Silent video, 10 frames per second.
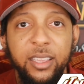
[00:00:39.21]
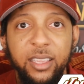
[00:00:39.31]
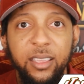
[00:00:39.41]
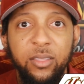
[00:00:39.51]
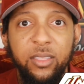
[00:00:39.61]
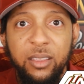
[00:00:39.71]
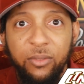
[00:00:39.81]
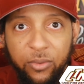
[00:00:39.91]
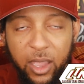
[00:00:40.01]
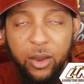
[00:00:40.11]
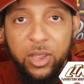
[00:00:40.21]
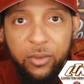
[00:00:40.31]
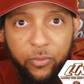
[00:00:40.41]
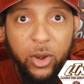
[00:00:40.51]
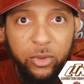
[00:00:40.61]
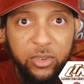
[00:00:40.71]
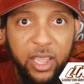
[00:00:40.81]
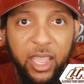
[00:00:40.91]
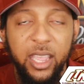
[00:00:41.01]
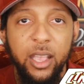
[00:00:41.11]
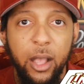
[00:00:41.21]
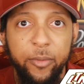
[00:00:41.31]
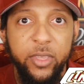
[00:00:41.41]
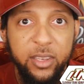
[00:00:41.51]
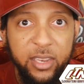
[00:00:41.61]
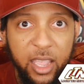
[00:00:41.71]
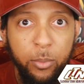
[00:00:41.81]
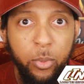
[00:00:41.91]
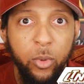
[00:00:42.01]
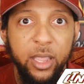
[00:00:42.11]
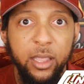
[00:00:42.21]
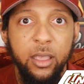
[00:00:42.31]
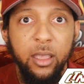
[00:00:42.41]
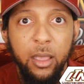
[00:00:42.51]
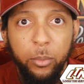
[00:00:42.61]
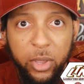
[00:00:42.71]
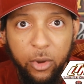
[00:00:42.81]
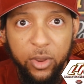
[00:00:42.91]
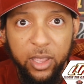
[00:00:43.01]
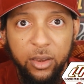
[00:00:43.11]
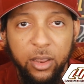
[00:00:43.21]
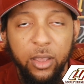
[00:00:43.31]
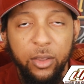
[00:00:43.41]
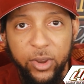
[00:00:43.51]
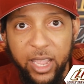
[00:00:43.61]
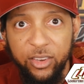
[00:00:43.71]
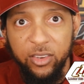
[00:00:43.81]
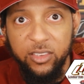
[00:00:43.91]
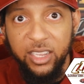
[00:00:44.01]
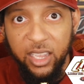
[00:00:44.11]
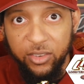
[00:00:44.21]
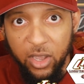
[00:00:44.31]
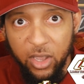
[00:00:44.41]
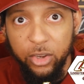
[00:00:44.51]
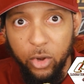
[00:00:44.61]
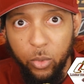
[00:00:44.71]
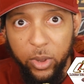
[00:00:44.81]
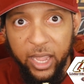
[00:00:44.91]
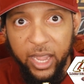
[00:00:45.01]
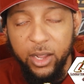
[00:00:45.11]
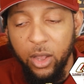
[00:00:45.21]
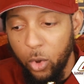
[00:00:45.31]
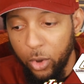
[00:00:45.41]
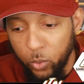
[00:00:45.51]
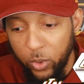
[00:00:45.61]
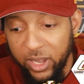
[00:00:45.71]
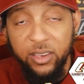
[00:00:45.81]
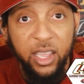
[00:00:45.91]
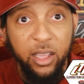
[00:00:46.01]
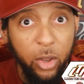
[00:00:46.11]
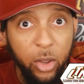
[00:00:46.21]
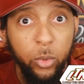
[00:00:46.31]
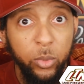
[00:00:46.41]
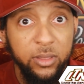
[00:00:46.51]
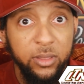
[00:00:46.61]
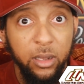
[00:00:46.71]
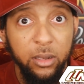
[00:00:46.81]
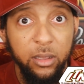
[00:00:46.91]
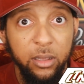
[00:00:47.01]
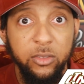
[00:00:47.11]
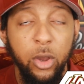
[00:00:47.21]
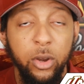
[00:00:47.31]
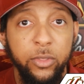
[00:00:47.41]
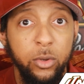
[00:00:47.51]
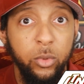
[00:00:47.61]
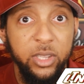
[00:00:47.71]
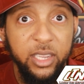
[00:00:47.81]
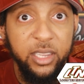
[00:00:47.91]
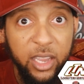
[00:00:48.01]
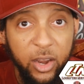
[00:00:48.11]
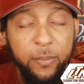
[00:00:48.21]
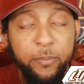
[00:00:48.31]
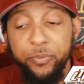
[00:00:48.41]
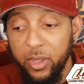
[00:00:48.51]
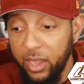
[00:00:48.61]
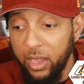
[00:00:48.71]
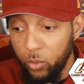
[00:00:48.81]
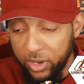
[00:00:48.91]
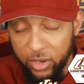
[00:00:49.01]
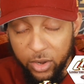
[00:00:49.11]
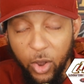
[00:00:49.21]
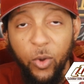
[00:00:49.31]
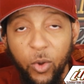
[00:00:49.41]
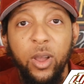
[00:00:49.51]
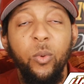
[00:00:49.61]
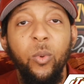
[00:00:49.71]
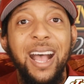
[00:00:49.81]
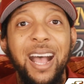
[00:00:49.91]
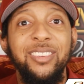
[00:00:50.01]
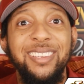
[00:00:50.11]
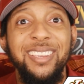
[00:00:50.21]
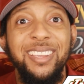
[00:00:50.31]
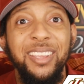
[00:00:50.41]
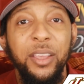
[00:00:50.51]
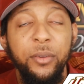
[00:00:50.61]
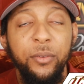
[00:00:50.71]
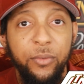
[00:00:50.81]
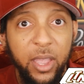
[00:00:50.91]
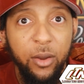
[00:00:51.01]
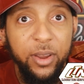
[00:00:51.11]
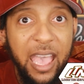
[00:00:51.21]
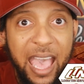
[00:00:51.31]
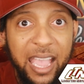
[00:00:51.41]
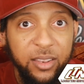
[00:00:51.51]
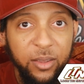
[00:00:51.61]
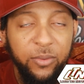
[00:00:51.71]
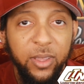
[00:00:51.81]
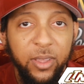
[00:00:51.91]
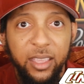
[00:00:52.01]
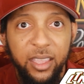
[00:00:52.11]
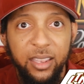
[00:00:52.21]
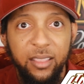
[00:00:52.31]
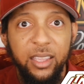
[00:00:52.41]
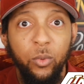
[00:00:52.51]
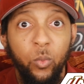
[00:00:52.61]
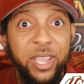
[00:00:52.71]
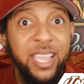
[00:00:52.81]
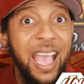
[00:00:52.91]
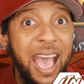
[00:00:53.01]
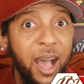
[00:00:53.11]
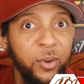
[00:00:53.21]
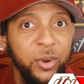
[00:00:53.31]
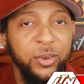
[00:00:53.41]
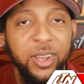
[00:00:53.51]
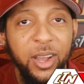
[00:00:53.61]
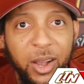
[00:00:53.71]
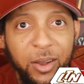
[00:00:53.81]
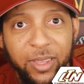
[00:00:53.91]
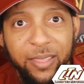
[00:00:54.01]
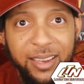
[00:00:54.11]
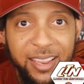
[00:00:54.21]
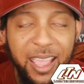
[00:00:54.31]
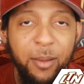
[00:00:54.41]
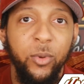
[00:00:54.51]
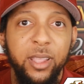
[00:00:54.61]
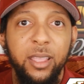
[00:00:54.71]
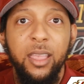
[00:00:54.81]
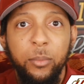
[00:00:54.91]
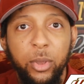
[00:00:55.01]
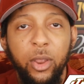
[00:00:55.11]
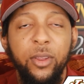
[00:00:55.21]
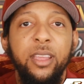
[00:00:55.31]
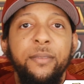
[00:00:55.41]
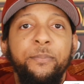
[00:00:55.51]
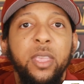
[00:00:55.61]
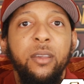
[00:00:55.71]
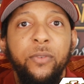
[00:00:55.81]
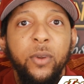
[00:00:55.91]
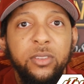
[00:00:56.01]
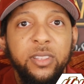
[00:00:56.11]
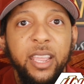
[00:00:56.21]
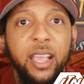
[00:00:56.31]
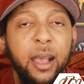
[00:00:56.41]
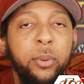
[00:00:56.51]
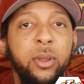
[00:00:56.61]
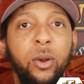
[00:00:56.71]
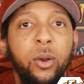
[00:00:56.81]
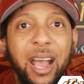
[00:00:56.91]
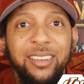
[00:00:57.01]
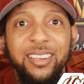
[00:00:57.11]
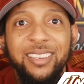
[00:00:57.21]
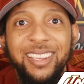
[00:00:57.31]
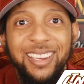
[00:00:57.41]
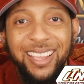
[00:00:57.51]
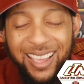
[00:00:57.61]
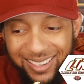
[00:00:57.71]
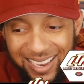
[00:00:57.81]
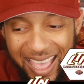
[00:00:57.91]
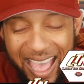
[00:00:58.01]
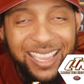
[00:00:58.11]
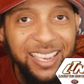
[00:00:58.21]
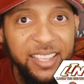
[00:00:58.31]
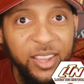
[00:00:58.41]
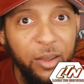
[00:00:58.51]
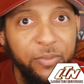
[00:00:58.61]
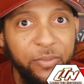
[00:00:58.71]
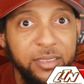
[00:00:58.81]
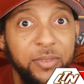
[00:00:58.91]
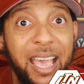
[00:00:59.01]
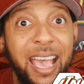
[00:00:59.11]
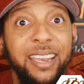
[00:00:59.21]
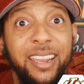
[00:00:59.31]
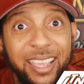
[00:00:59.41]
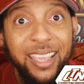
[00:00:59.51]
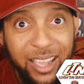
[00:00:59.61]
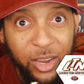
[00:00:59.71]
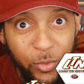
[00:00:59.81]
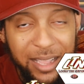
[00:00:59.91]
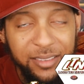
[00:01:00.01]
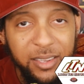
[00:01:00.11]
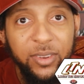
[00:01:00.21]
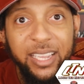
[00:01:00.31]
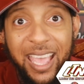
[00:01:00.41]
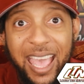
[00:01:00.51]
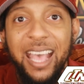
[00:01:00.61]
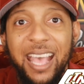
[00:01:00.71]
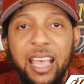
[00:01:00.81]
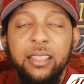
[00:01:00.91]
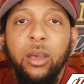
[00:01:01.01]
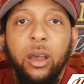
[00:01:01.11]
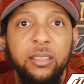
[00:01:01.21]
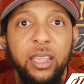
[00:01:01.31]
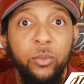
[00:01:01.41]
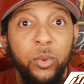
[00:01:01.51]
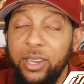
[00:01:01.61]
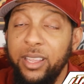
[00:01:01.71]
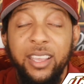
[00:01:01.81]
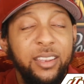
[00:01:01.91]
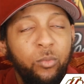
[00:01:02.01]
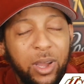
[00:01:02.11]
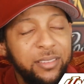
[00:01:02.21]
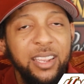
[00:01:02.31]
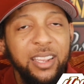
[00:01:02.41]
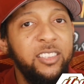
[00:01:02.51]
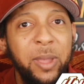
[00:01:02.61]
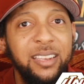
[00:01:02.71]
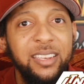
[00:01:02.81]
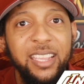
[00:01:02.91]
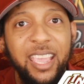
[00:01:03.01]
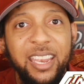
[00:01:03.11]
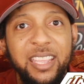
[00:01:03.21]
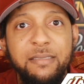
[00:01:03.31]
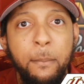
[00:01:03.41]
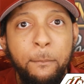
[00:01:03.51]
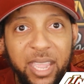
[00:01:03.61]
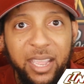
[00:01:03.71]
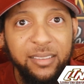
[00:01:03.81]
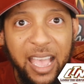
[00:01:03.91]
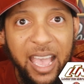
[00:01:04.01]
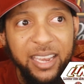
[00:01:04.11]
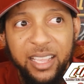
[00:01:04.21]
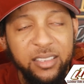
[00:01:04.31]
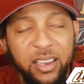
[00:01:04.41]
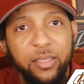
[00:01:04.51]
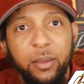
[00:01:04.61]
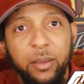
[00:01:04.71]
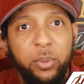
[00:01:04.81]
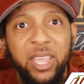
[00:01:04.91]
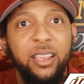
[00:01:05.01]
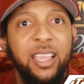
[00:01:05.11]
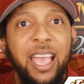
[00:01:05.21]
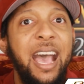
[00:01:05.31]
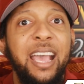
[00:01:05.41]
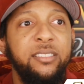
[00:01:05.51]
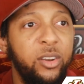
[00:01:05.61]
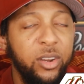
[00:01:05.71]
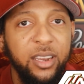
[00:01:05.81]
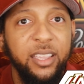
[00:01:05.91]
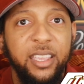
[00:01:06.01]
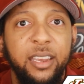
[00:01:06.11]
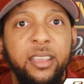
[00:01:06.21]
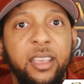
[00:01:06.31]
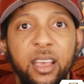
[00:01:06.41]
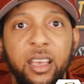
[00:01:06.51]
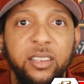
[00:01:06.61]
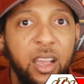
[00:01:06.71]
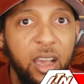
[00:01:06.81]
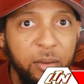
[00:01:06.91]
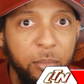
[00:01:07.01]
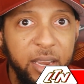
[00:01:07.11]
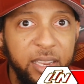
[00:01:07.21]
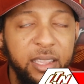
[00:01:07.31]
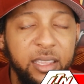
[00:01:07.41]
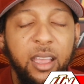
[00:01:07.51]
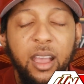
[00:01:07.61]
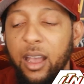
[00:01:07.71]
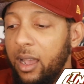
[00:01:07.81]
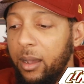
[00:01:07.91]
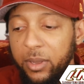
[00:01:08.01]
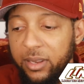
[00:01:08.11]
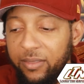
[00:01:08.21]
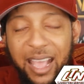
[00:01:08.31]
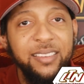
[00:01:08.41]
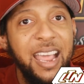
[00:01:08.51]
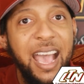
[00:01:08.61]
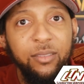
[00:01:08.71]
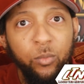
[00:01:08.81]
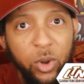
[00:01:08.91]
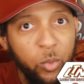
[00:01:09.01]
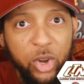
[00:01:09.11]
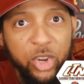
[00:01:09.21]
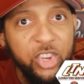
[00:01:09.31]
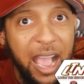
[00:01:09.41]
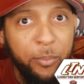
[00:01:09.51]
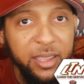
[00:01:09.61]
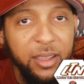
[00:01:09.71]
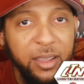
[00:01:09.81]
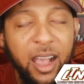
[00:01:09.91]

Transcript: In the very first day of the tampering period, free agency gets underway on Wednesday along with the start of the new league year. And what do you know? Washington, very active in the wee hours of the tampering period. First thing up, Washington attacking the offensive line aggressively, as thought they would. Wasn't expecting any big signings, none of the big guys that are going to get a ton of money. That's not where we're shopping.